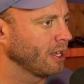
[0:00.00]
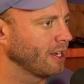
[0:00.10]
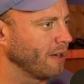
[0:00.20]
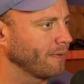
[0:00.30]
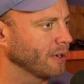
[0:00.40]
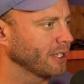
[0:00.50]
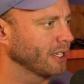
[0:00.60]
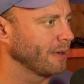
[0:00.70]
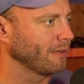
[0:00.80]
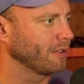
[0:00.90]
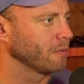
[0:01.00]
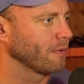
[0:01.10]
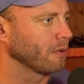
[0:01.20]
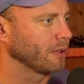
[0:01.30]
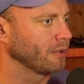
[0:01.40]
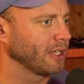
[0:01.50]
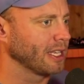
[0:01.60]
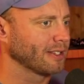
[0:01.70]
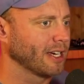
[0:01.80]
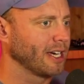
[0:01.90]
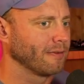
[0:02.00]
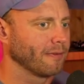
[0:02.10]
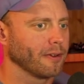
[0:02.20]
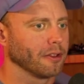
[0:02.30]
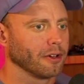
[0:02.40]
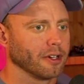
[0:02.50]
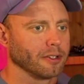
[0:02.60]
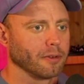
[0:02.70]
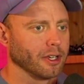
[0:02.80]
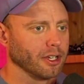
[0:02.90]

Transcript: Now, first thing that we have to do before we tweak that sky even further is we're going to